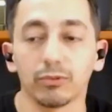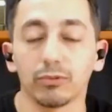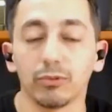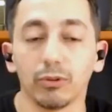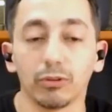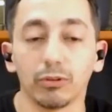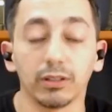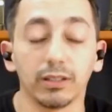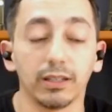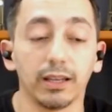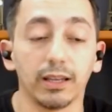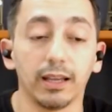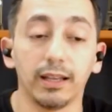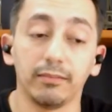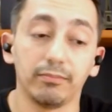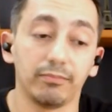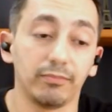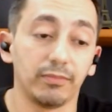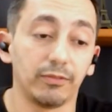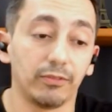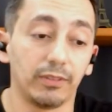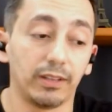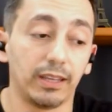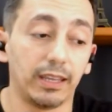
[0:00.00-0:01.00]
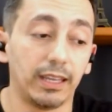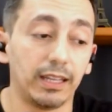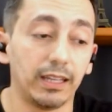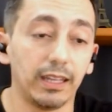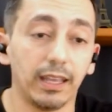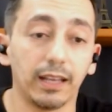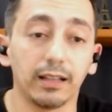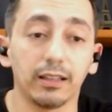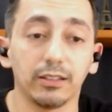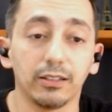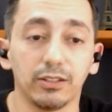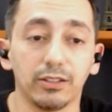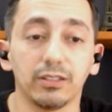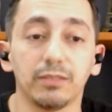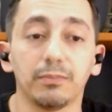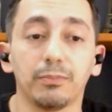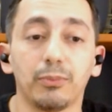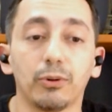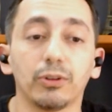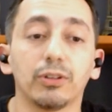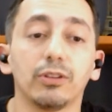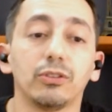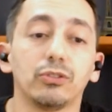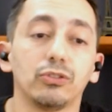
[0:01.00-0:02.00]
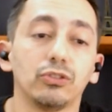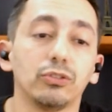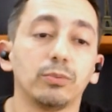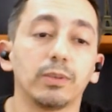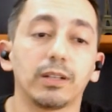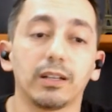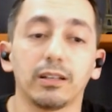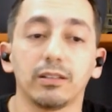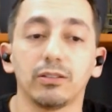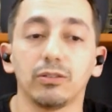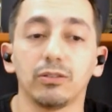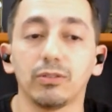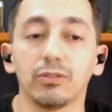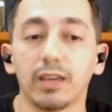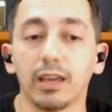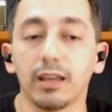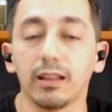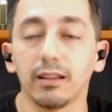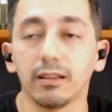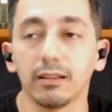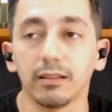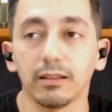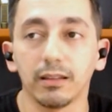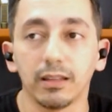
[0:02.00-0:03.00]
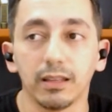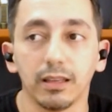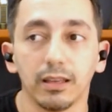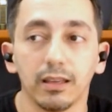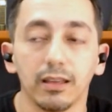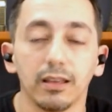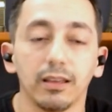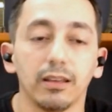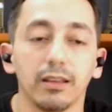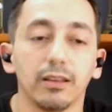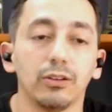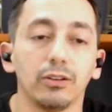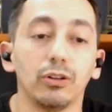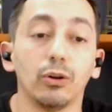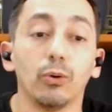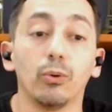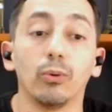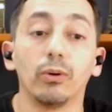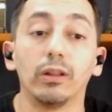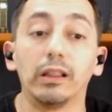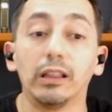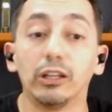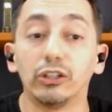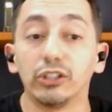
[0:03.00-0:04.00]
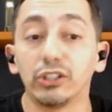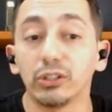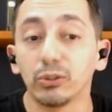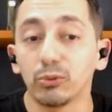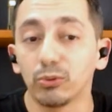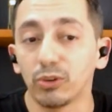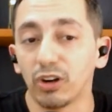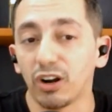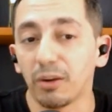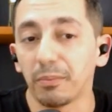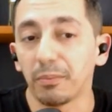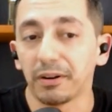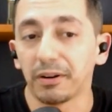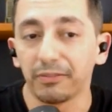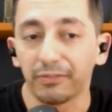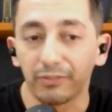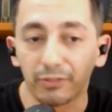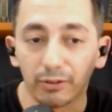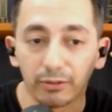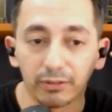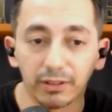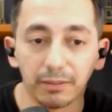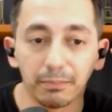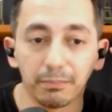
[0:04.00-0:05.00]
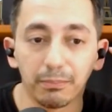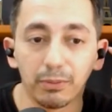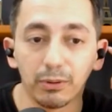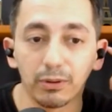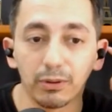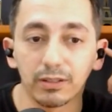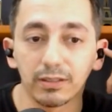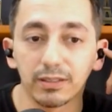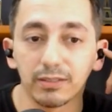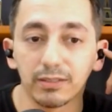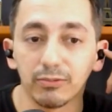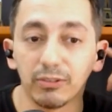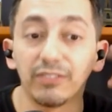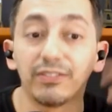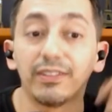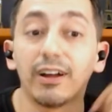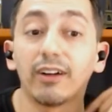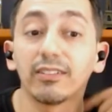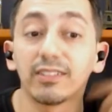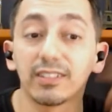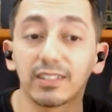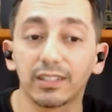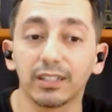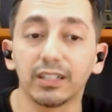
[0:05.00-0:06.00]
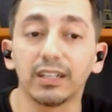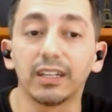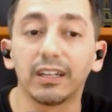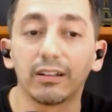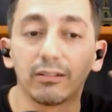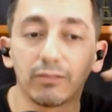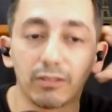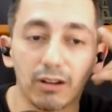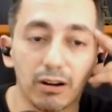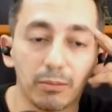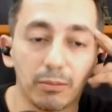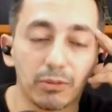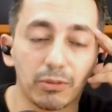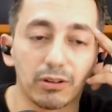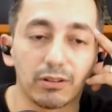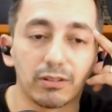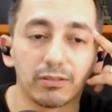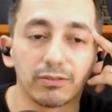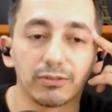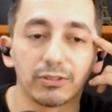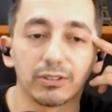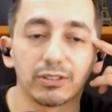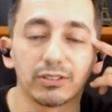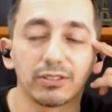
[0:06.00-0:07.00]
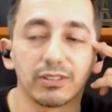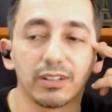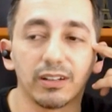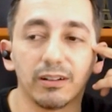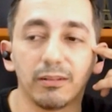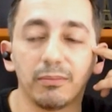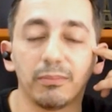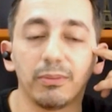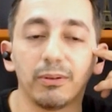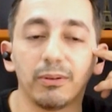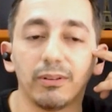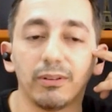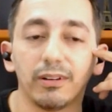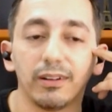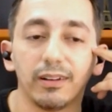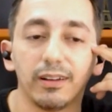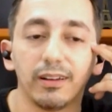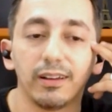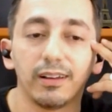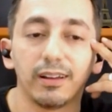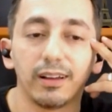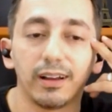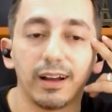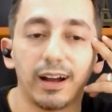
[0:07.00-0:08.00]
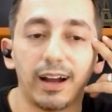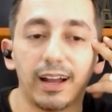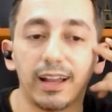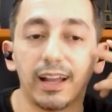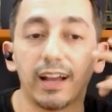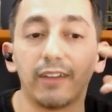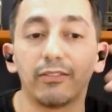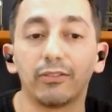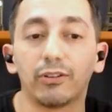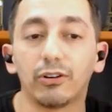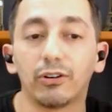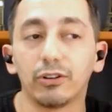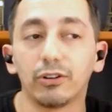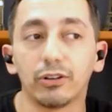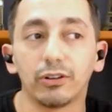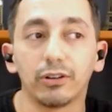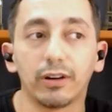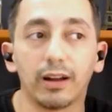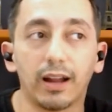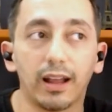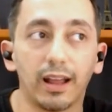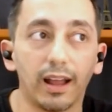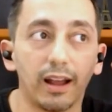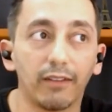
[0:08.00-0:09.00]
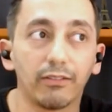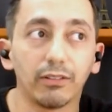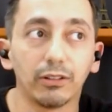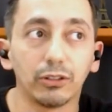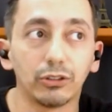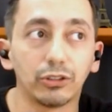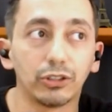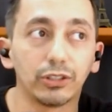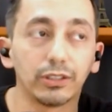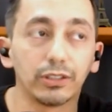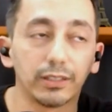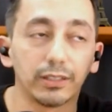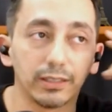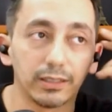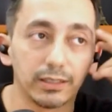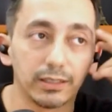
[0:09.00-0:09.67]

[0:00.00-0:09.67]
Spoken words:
totally. And in English is important too because you can, learn grammar from the books without studying grammar. For example, I have learned,